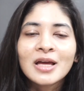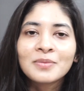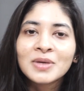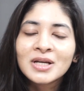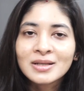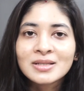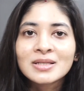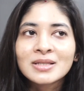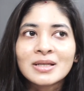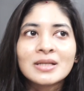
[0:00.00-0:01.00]
and be
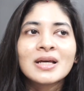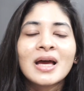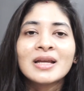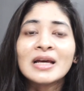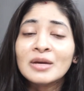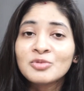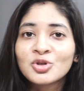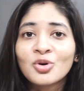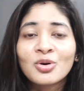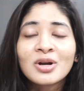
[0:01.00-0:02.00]
consistent and i'm
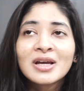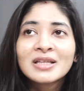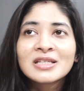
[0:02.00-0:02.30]
sure